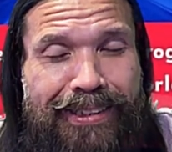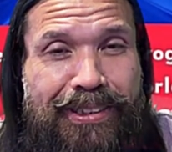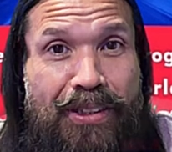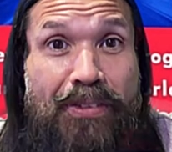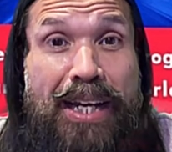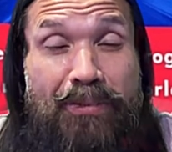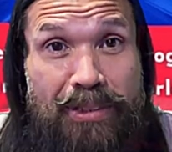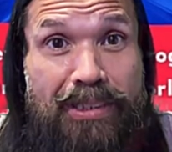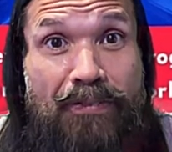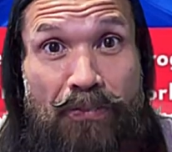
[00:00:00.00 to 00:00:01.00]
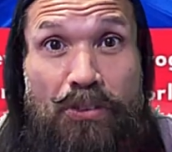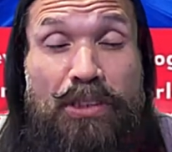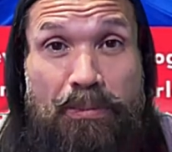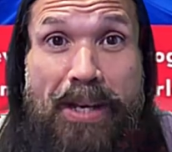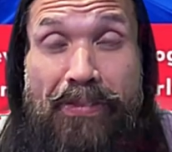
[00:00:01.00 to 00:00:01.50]
So that was the
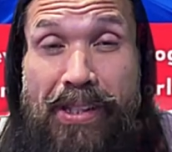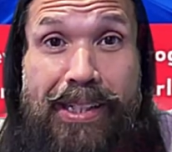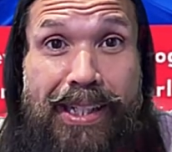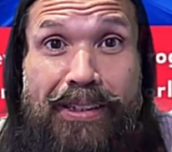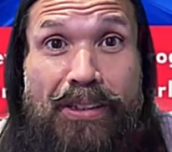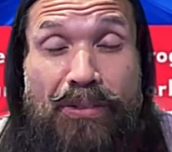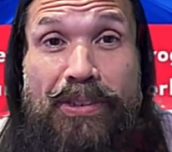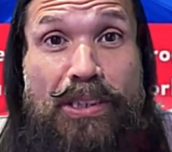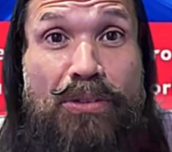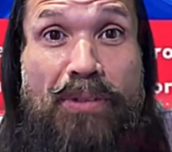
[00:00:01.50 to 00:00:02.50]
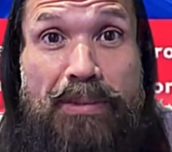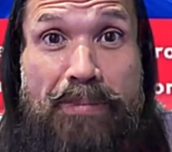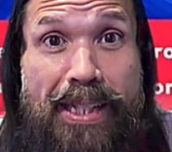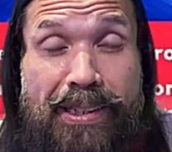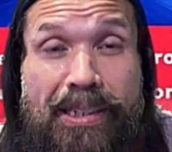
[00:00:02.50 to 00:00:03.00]
first method in the 3-2-1
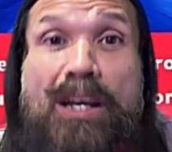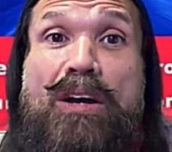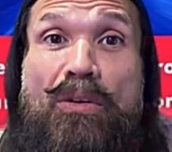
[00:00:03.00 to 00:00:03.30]
method,